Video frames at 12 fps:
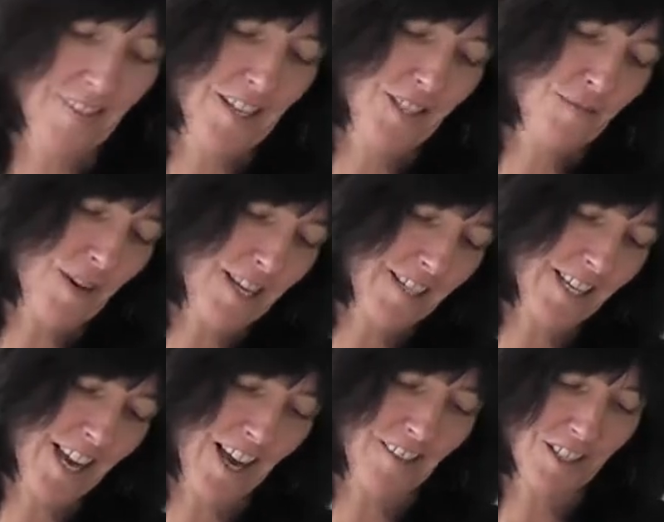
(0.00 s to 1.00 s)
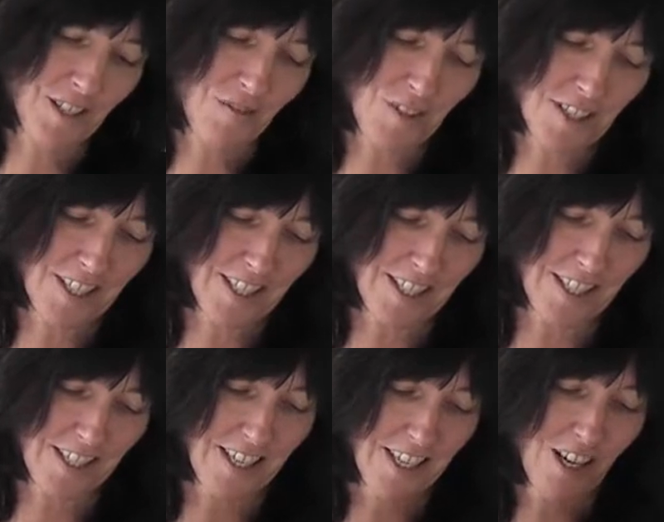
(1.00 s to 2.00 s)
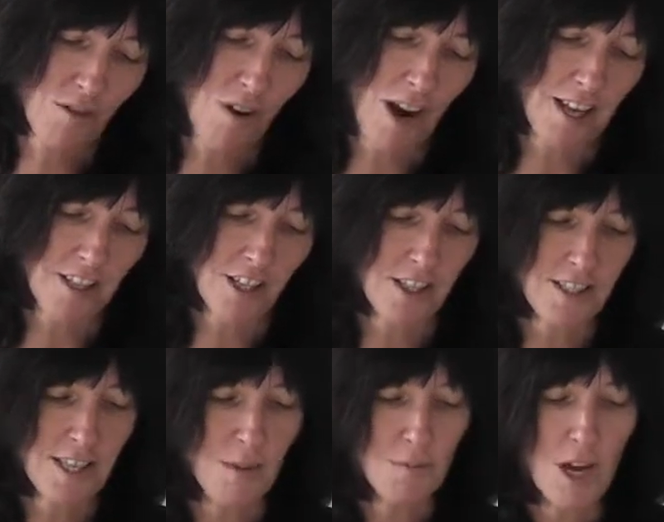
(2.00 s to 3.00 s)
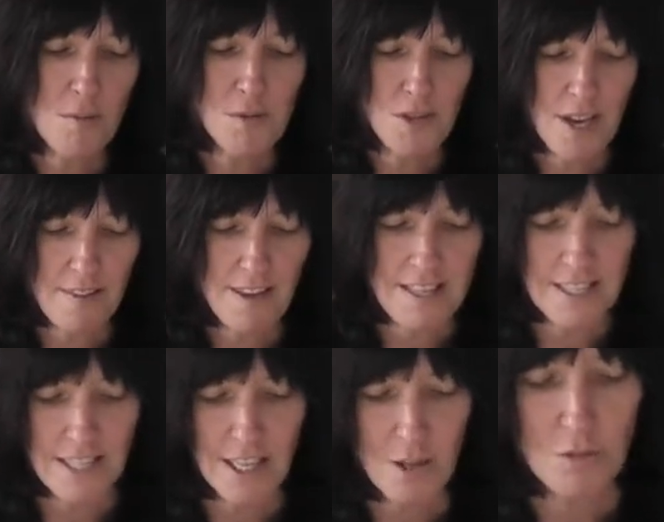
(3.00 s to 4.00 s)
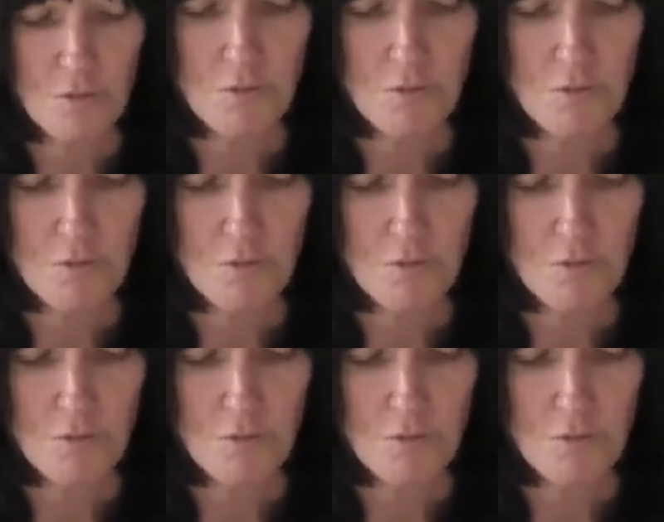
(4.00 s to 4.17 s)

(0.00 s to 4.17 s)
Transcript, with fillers: It's amazing how the difference it is. Right, so sometimes you get these little